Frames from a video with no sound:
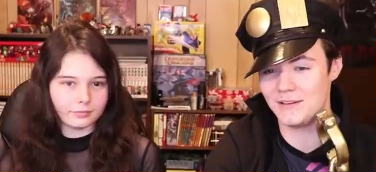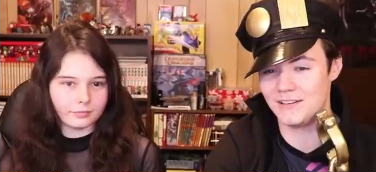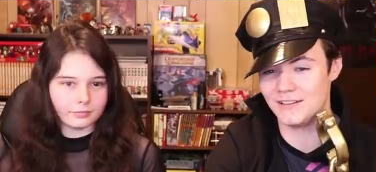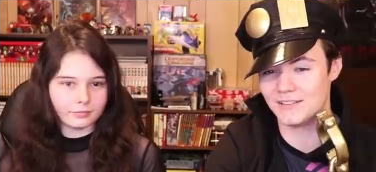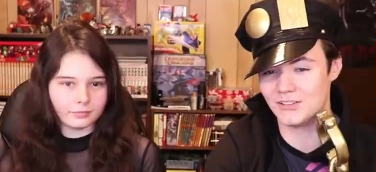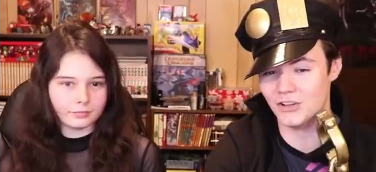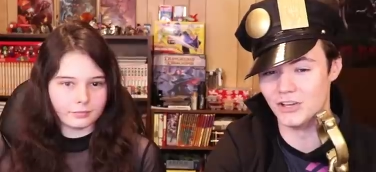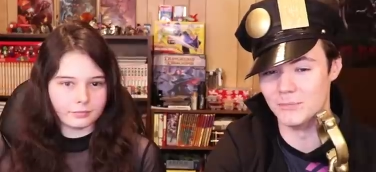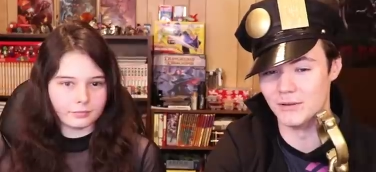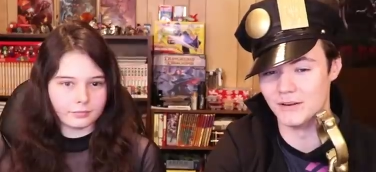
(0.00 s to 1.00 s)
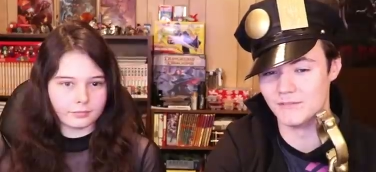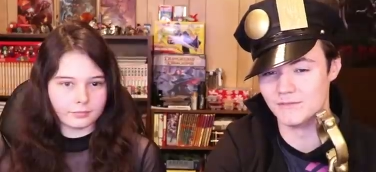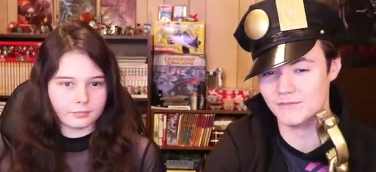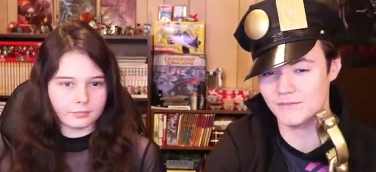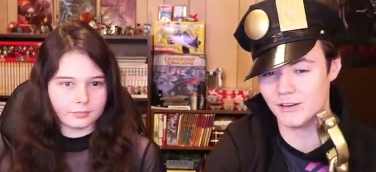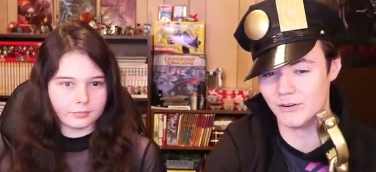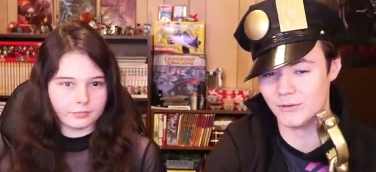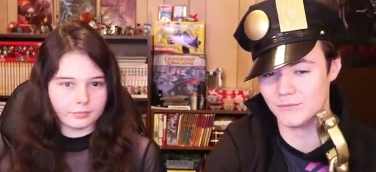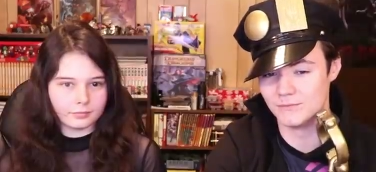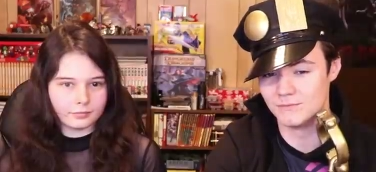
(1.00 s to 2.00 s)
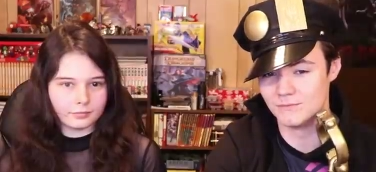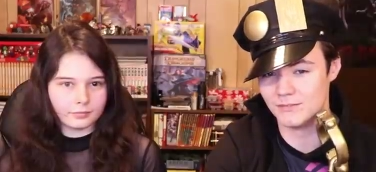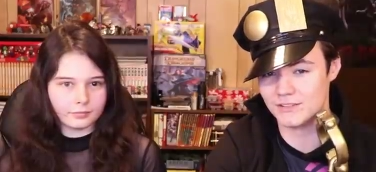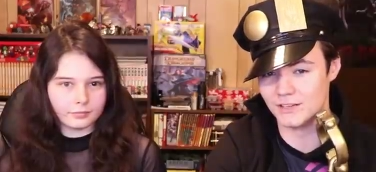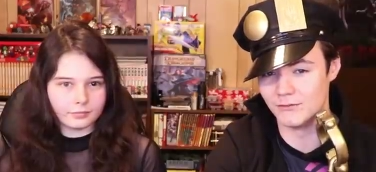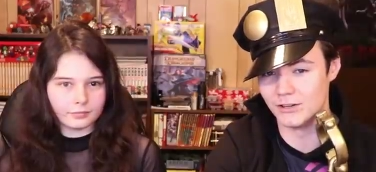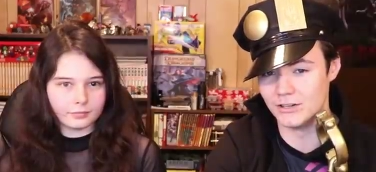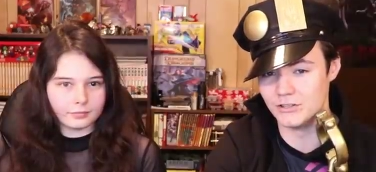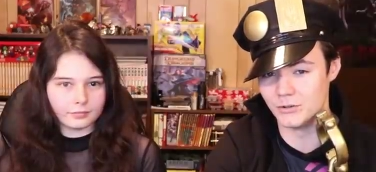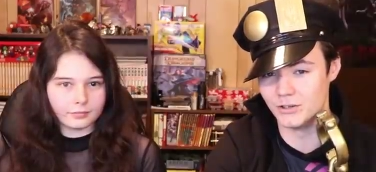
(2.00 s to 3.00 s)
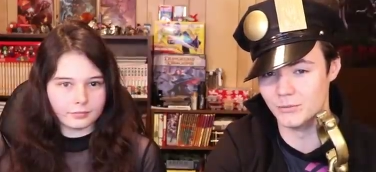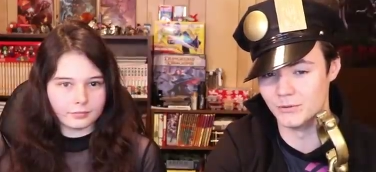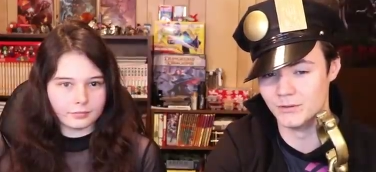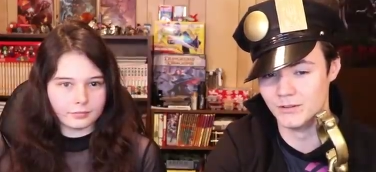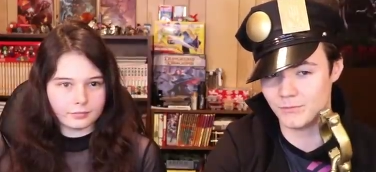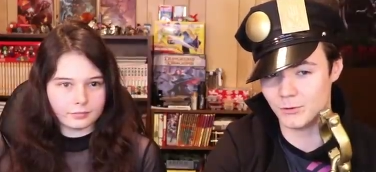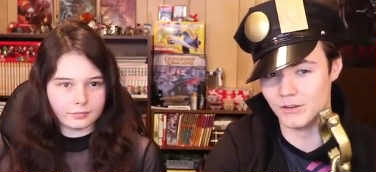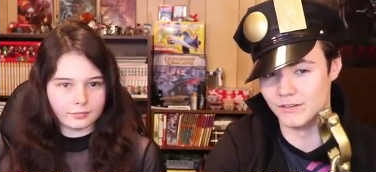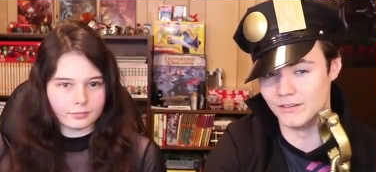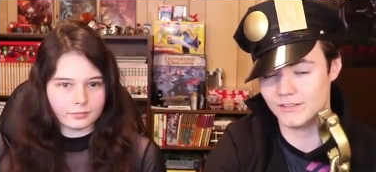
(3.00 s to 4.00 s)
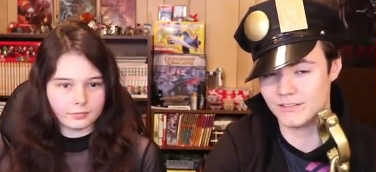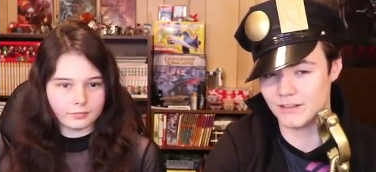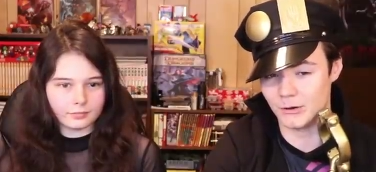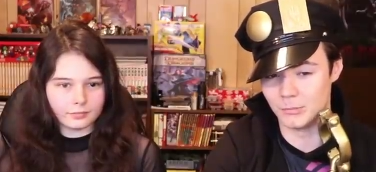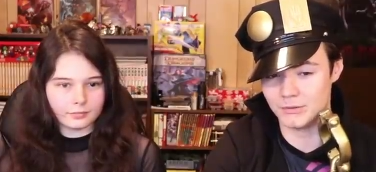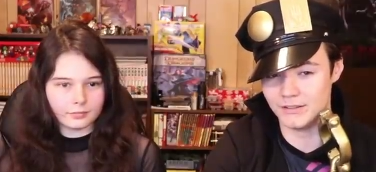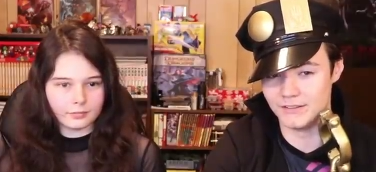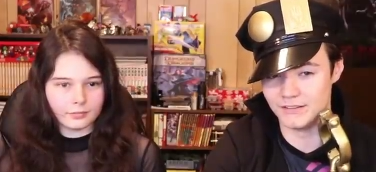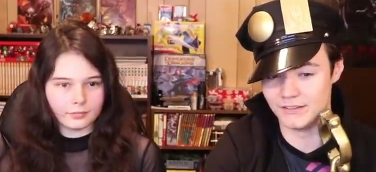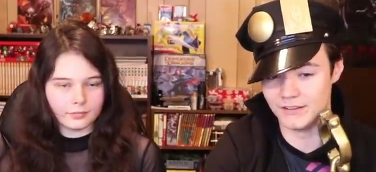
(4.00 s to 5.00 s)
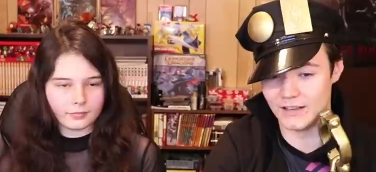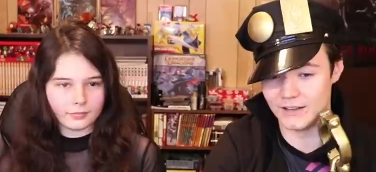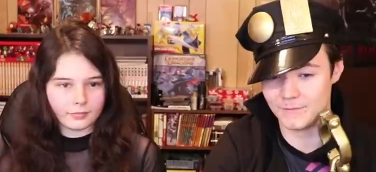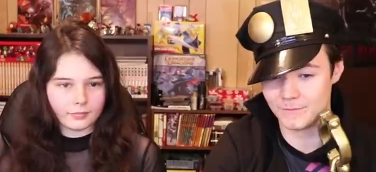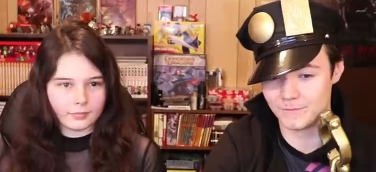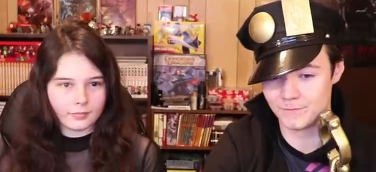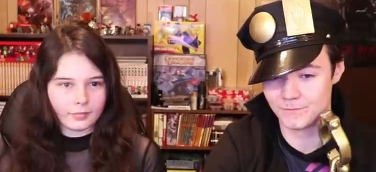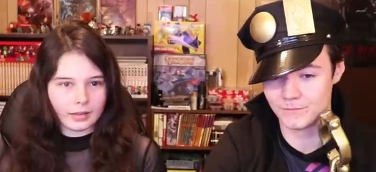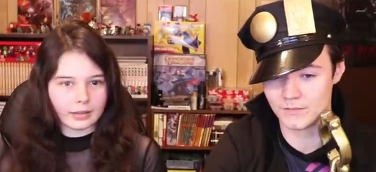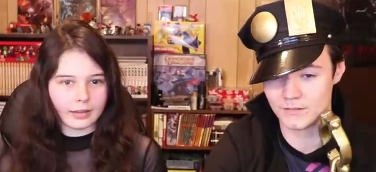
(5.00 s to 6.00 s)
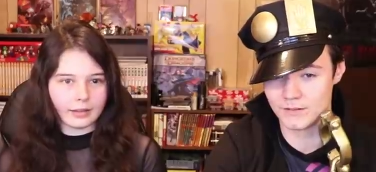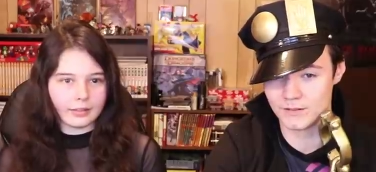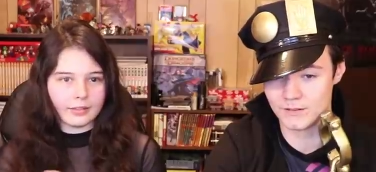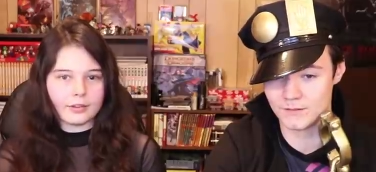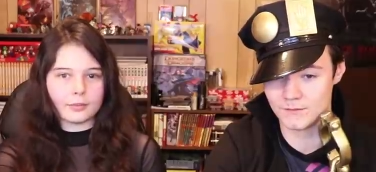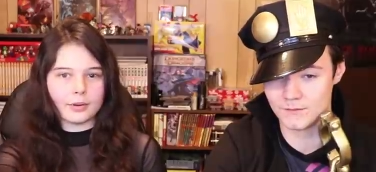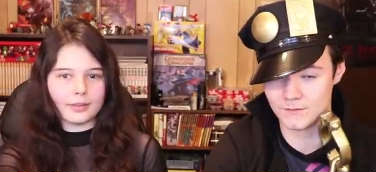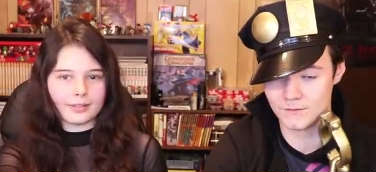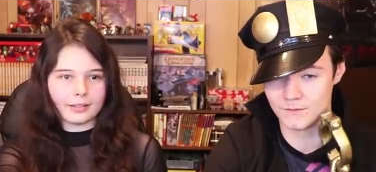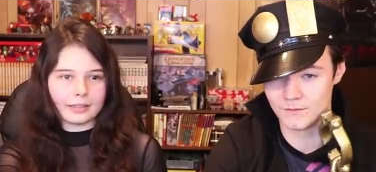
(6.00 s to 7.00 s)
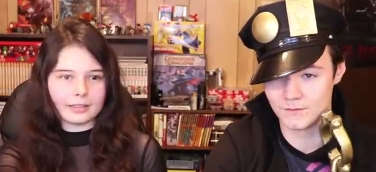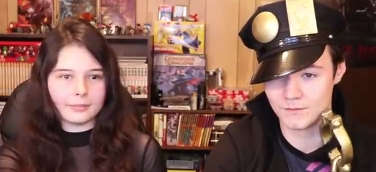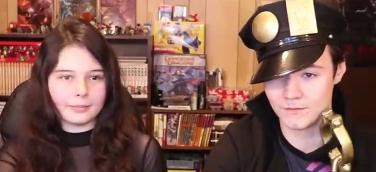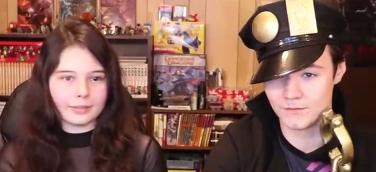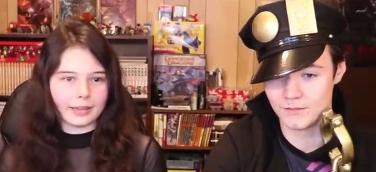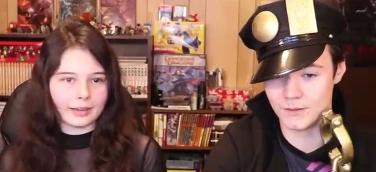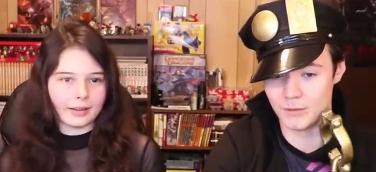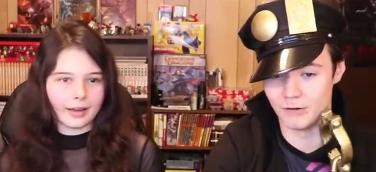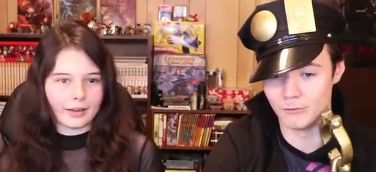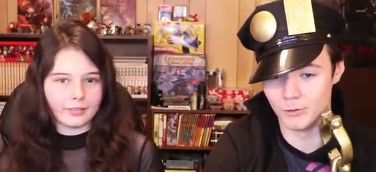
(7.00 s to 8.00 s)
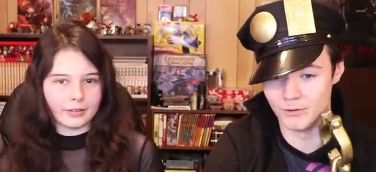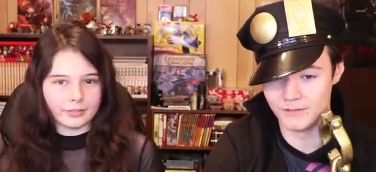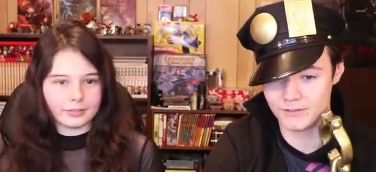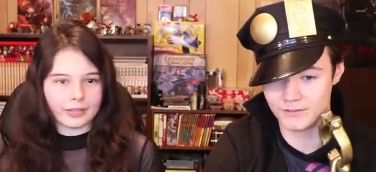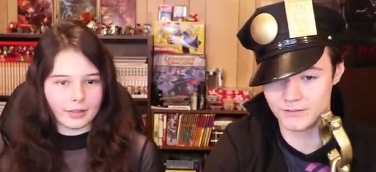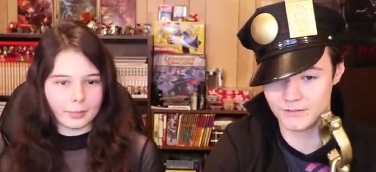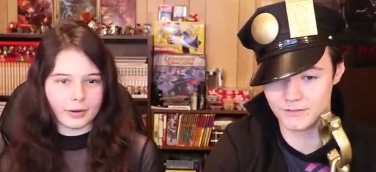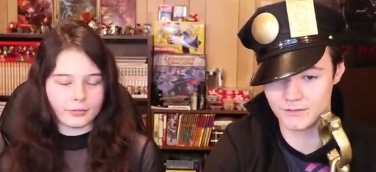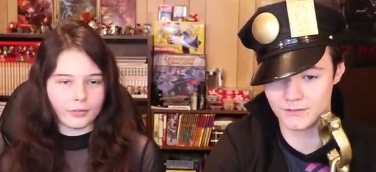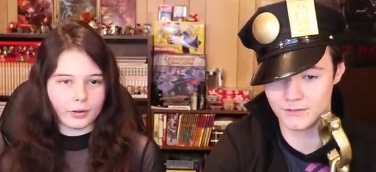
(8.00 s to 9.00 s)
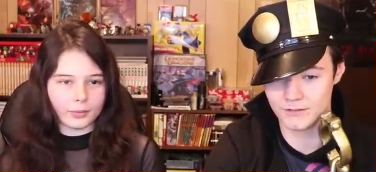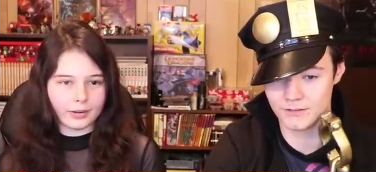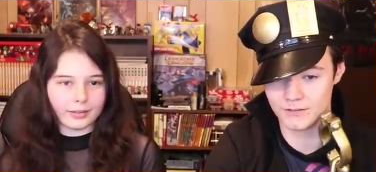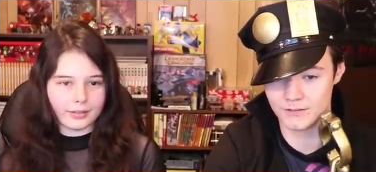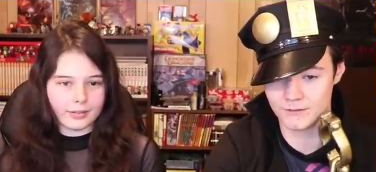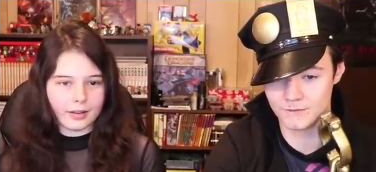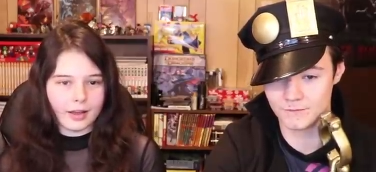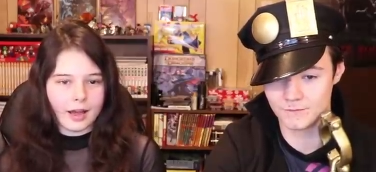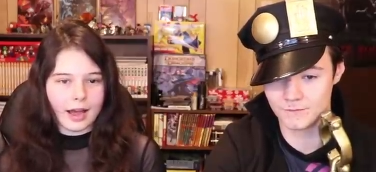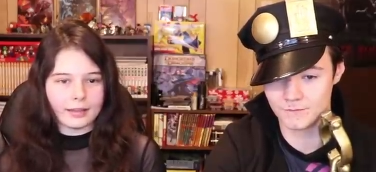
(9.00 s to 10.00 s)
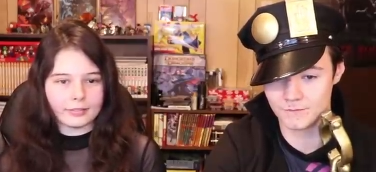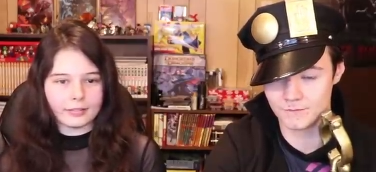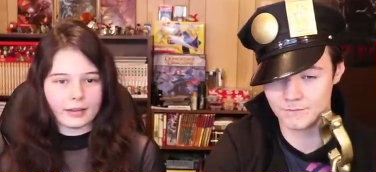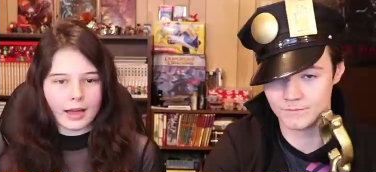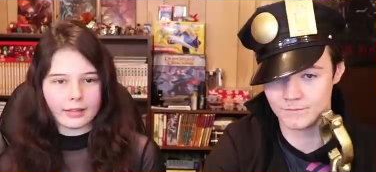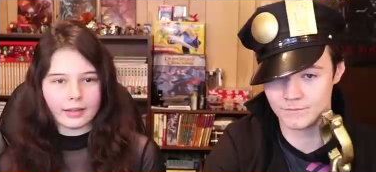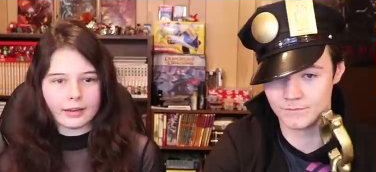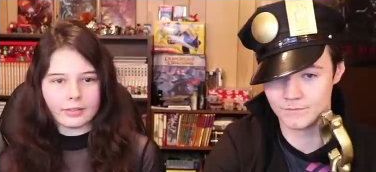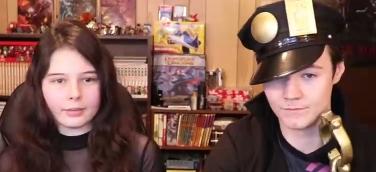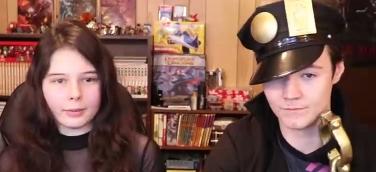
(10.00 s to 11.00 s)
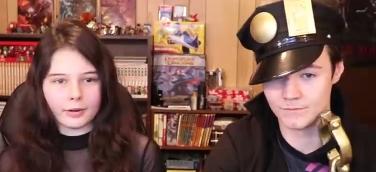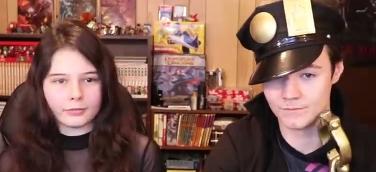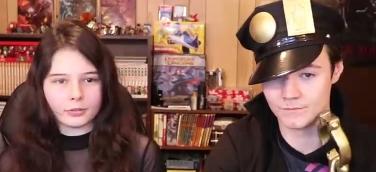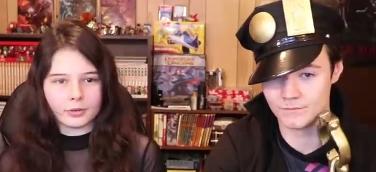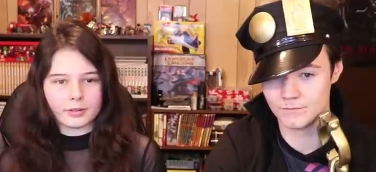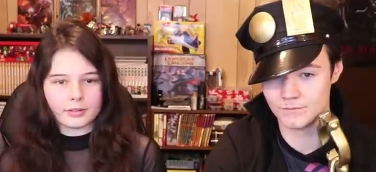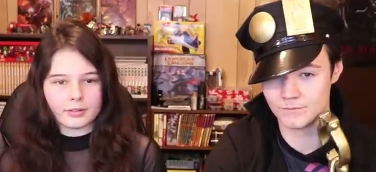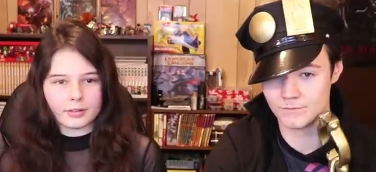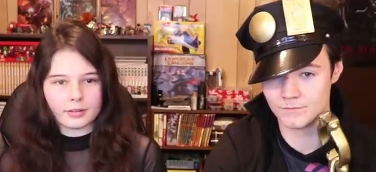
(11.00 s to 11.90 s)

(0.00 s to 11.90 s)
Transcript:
Speaker 1: I mean it's good, but I don't know, it's not very enjoyable or at least I don't know pleasing to the eye.
Speaker 2: Yeah, like these ones, like to like the part I don't know. Ones. Yeah, the part four ones. I I like the part four ones